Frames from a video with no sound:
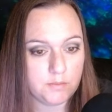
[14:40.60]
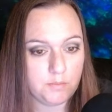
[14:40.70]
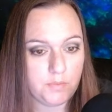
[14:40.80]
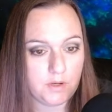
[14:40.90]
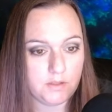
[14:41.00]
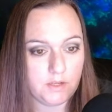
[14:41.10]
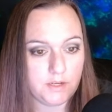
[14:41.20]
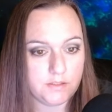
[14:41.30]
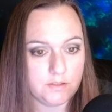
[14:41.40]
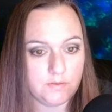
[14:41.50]
puck
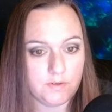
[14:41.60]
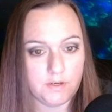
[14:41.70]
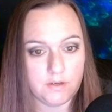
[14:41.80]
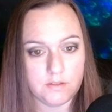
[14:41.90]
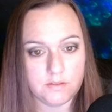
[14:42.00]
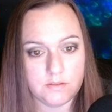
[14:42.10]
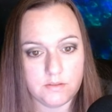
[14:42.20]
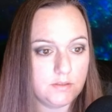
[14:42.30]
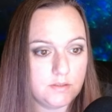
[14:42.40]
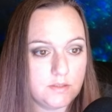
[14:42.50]
lights over here because
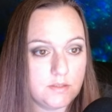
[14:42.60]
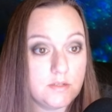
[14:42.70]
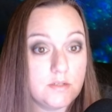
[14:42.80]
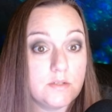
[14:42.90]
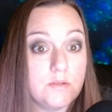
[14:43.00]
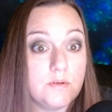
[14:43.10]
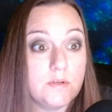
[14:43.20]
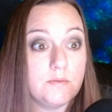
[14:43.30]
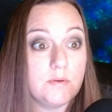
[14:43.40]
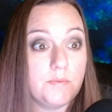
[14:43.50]
it's not quite
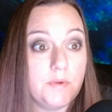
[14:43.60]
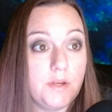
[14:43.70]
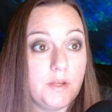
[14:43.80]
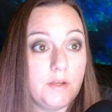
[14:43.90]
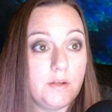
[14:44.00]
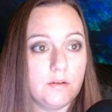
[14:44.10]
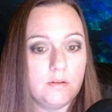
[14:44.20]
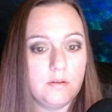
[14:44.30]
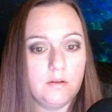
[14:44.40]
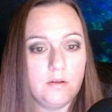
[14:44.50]
what we need.
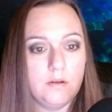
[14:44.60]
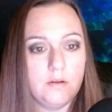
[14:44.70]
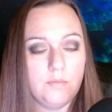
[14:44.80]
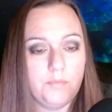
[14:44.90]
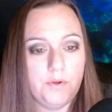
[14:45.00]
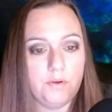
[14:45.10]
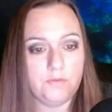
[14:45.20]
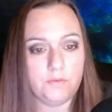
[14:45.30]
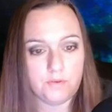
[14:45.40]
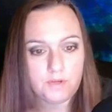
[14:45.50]

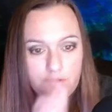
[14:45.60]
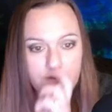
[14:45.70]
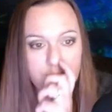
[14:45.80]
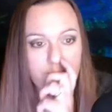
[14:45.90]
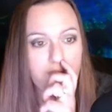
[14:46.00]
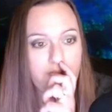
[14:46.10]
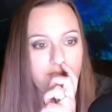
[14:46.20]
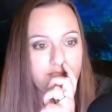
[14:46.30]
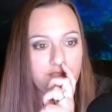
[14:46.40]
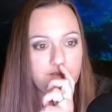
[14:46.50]
Beautiful. Now there's
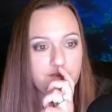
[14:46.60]
plenty of